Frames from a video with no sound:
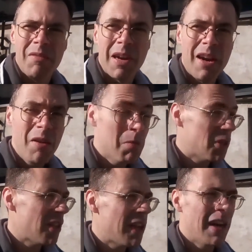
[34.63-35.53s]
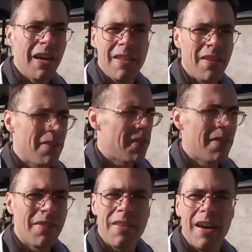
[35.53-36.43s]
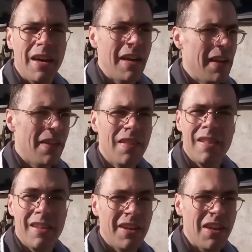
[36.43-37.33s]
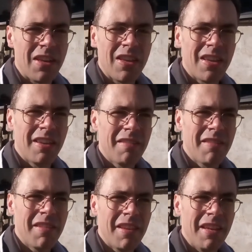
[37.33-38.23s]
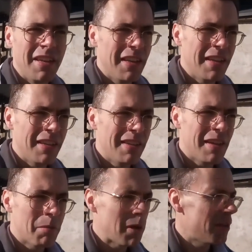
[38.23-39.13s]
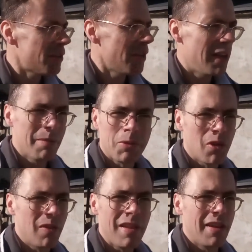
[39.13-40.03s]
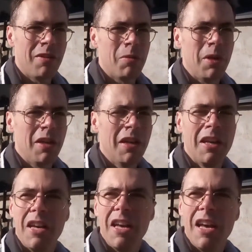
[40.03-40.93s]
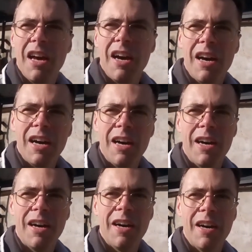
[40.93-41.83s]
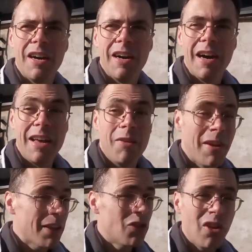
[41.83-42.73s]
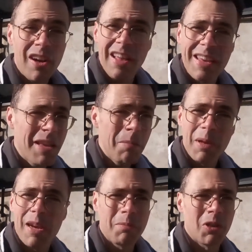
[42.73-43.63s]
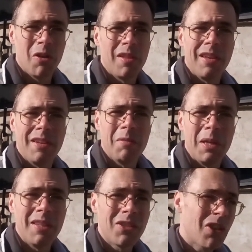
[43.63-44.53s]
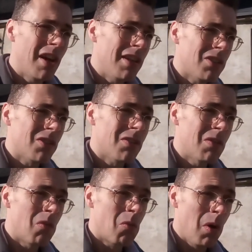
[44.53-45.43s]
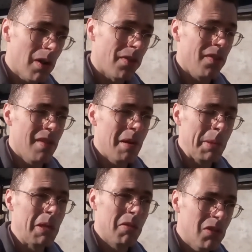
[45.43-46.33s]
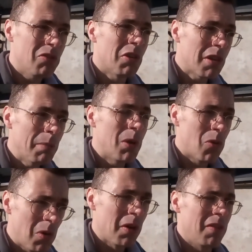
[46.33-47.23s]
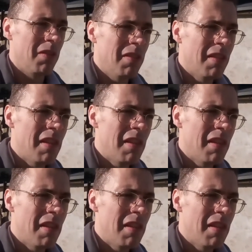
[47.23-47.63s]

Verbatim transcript: Valerio was the guy that I didn't like. In and I'm gonna say absolutely anyway. Uh, I don't actually like him in absolutely anyway. This guy's rotten. I mean, you're talking about rotten.